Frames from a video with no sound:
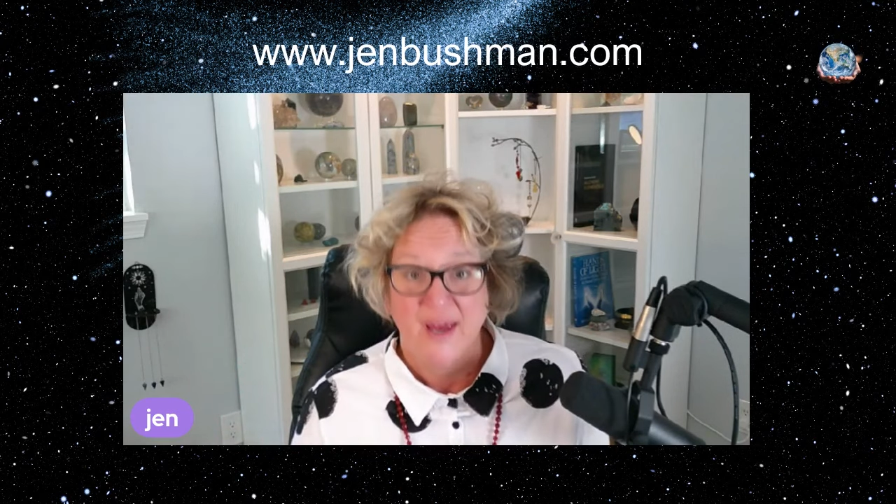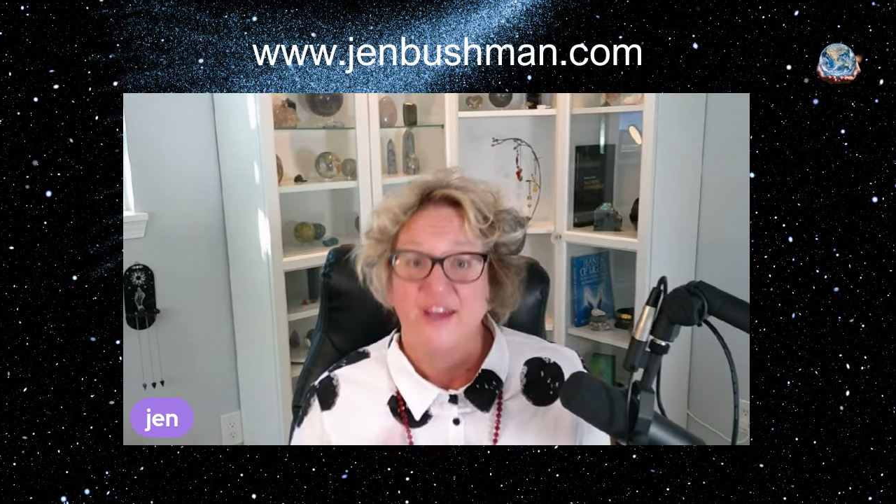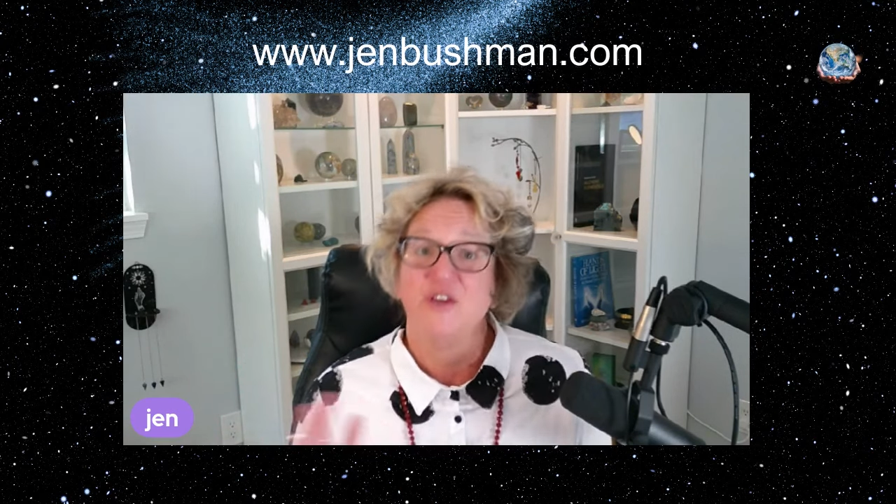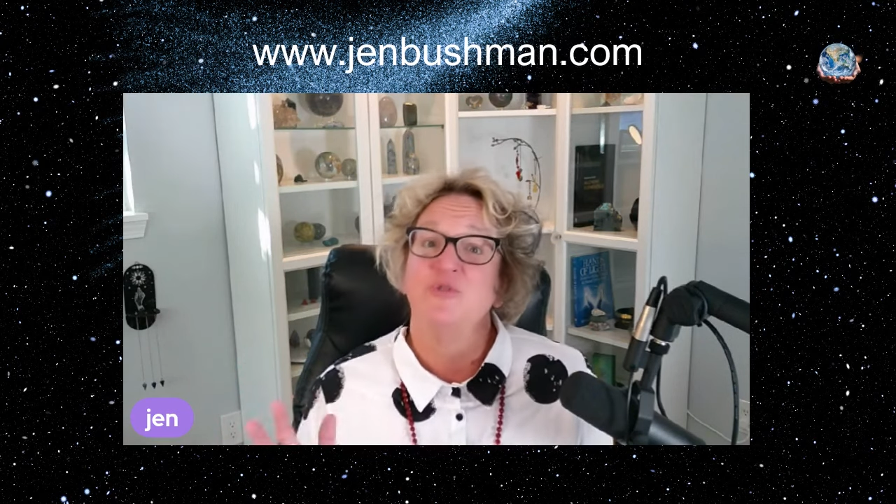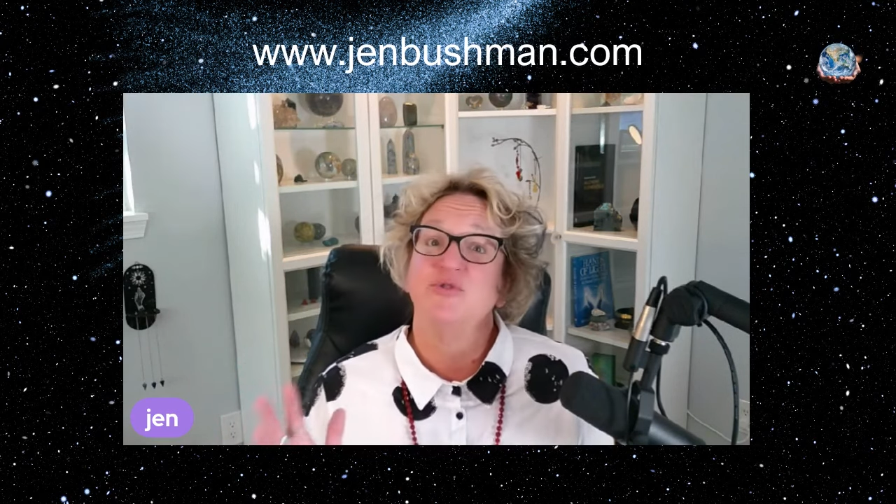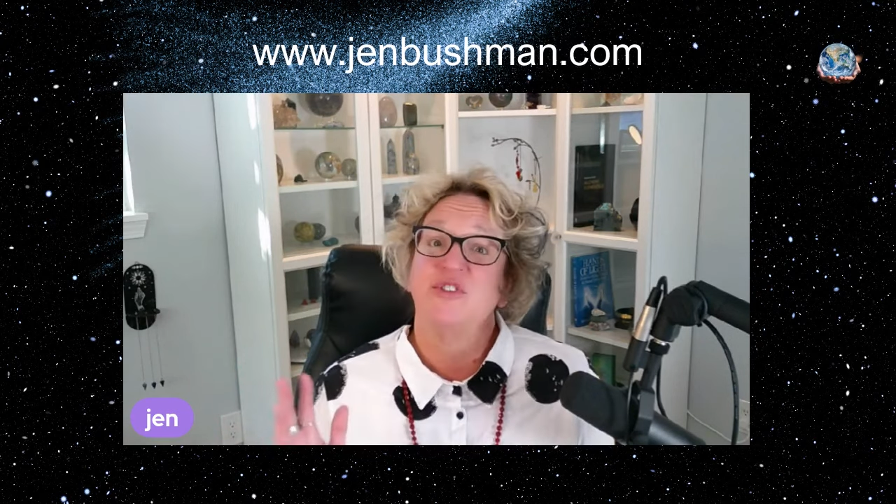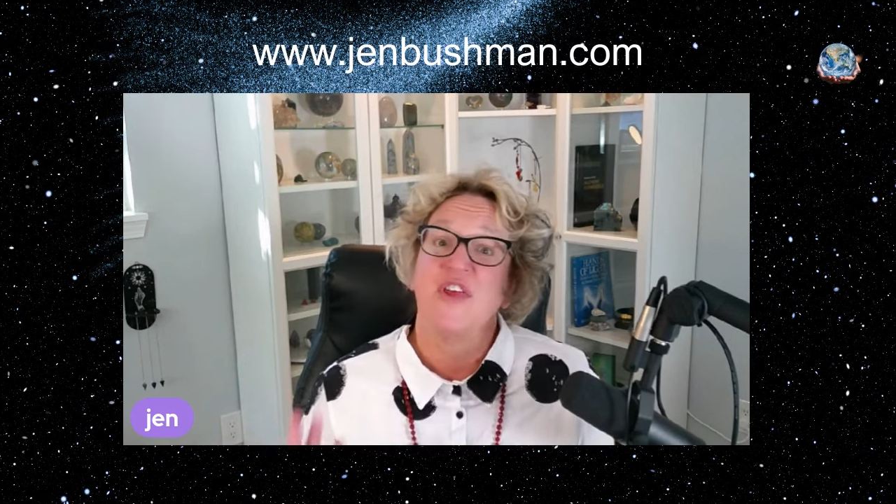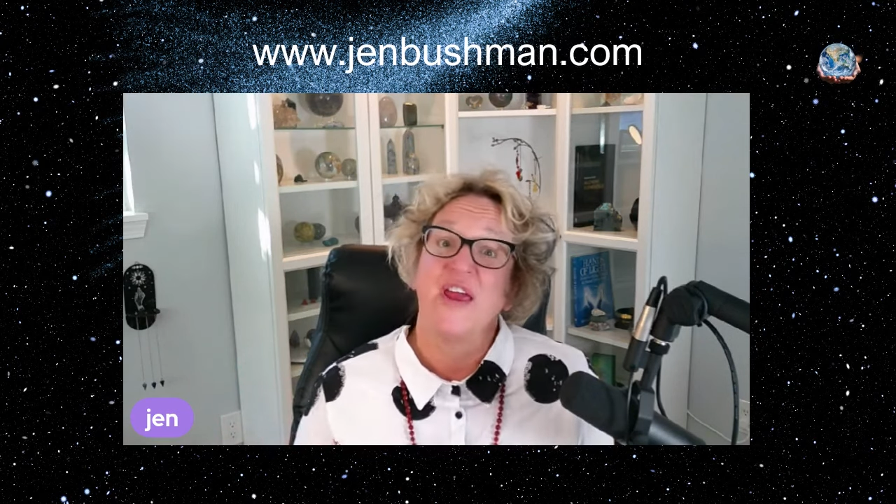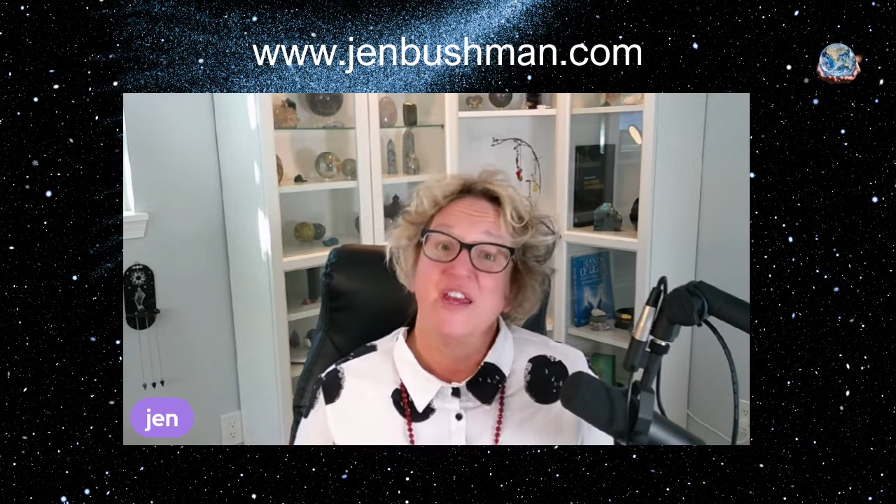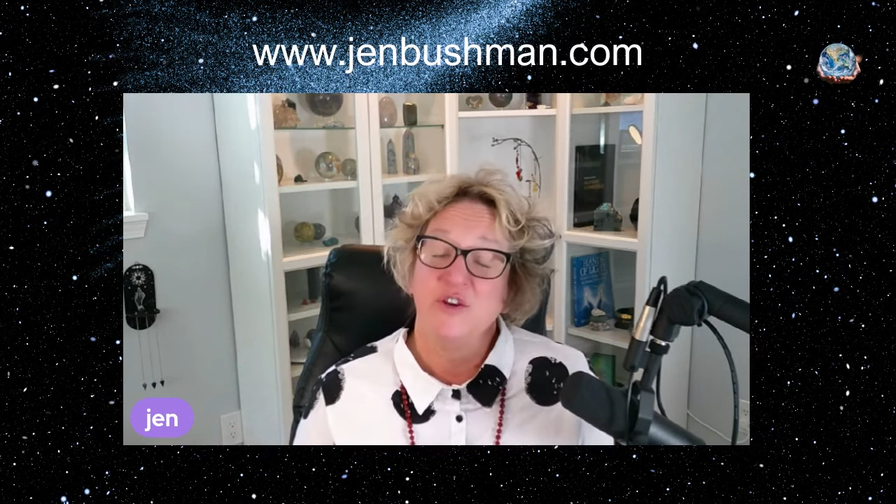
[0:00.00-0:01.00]
Use
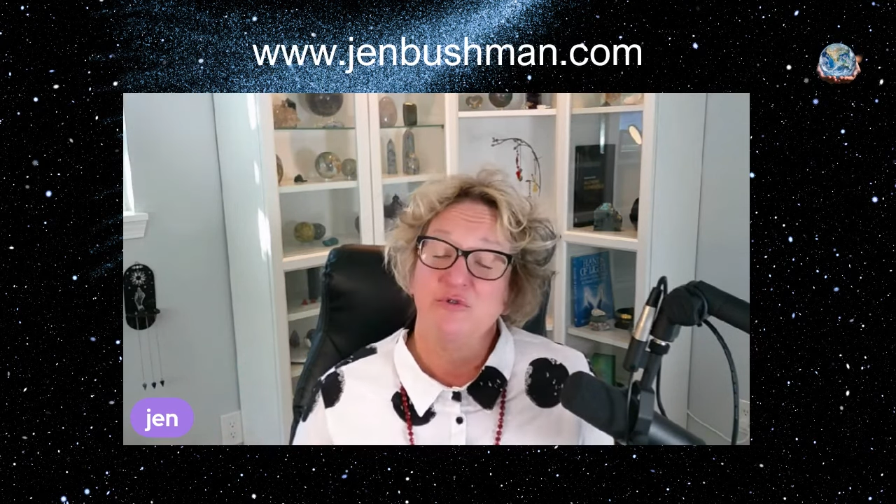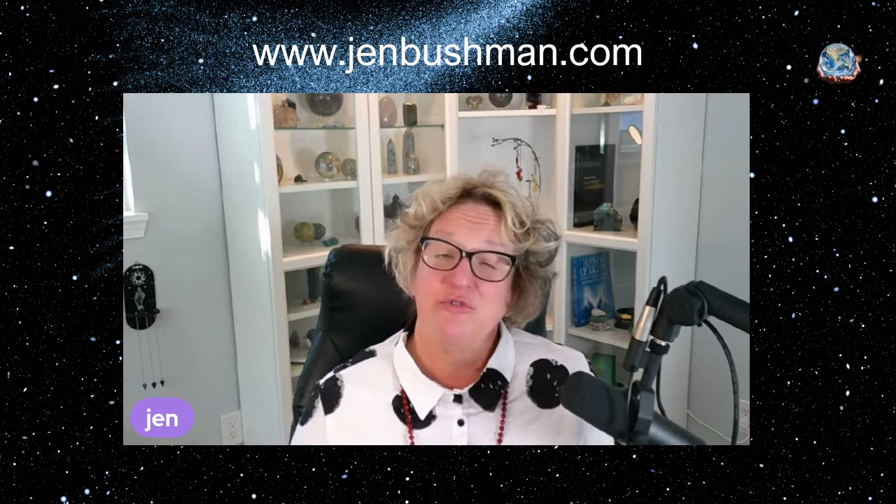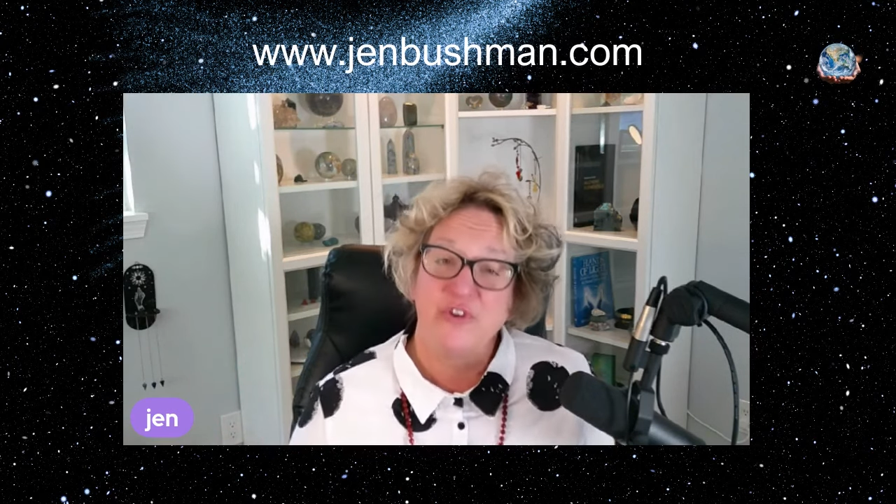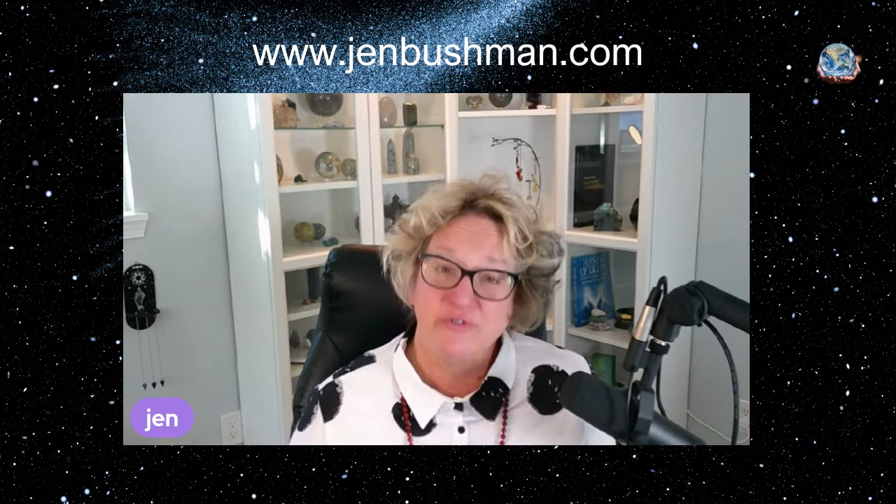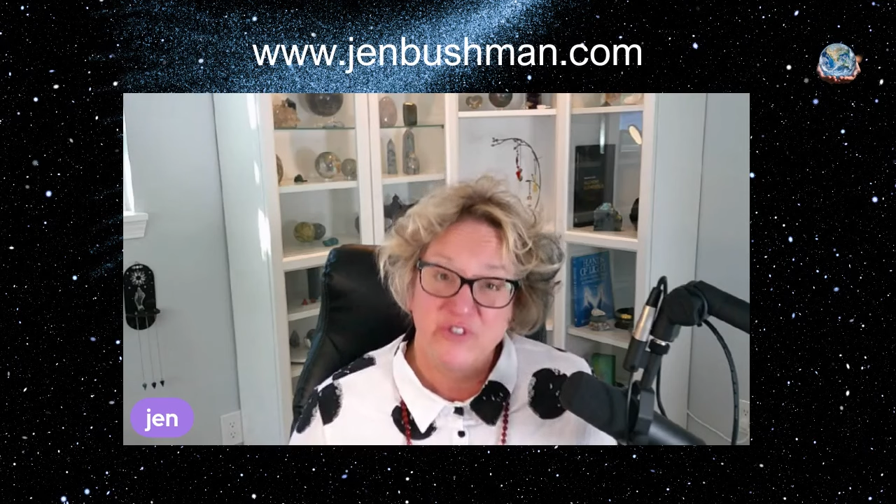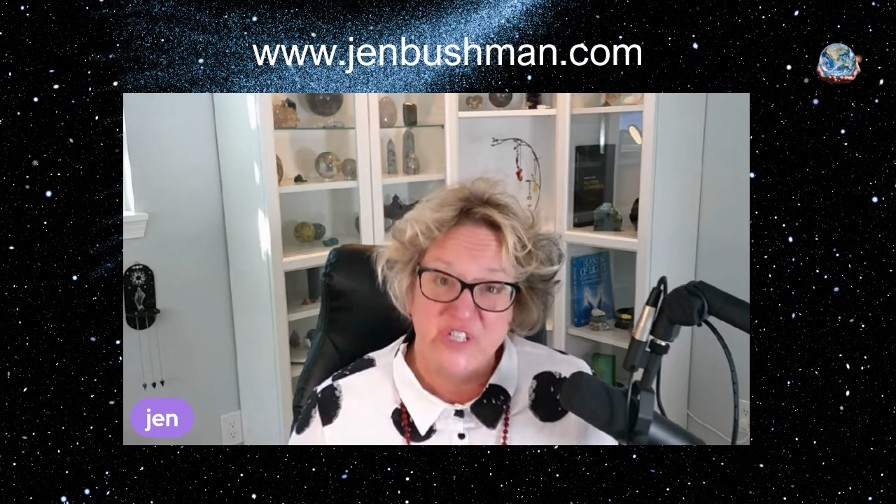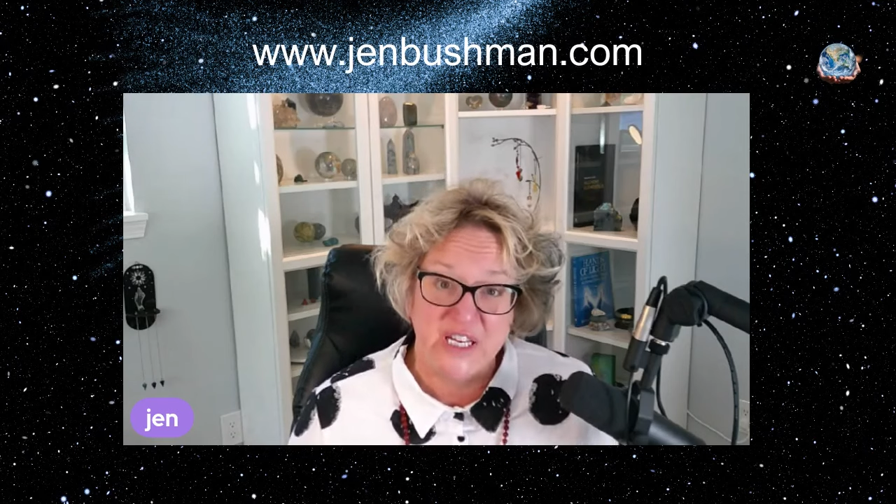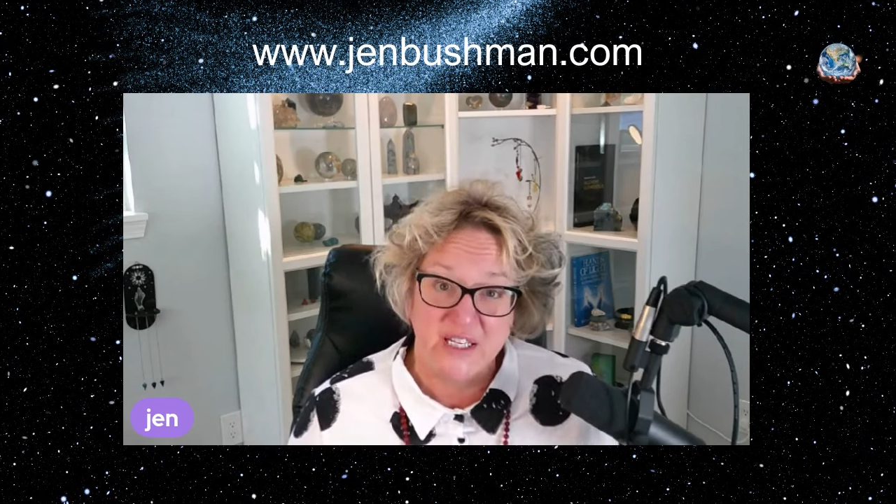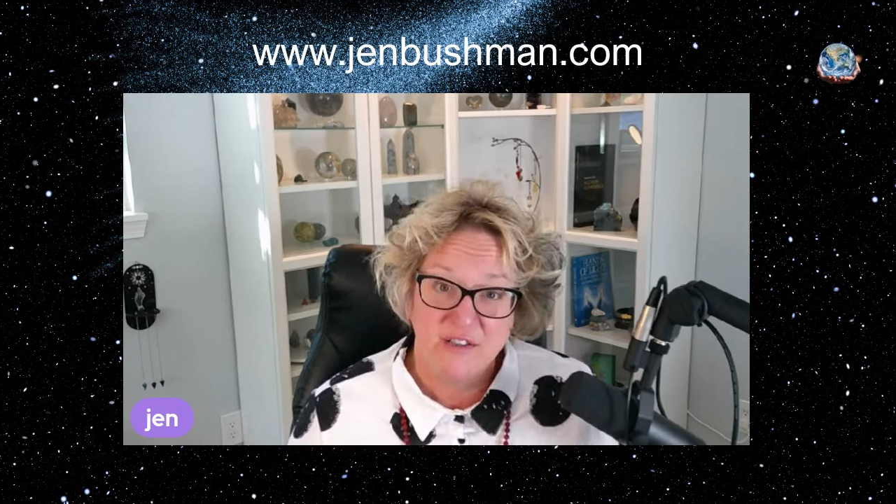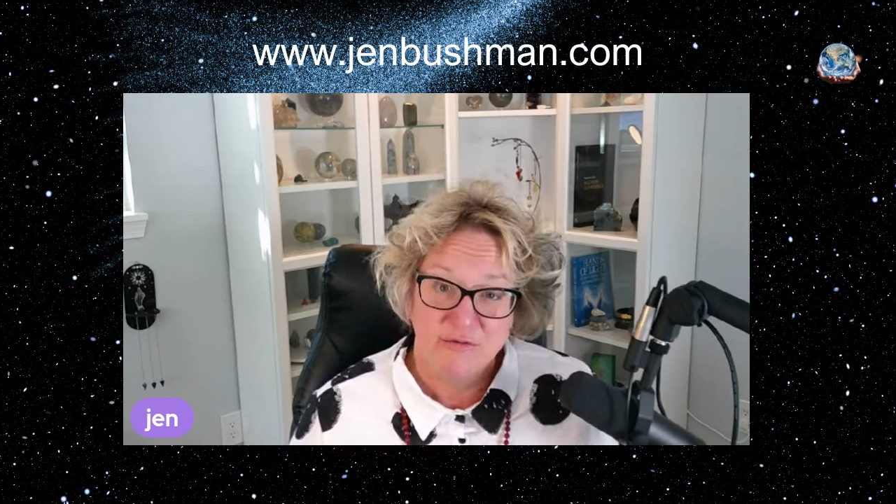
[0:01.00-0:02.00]
thank you
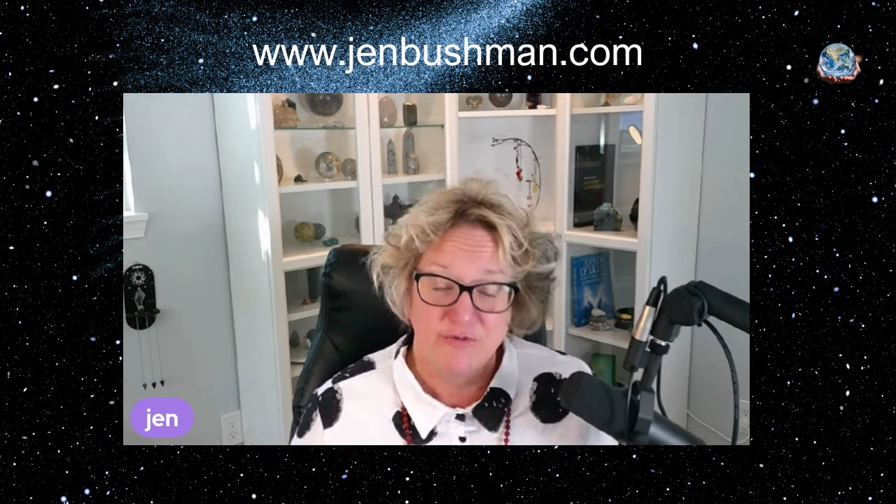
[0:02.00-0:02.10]
fifteen,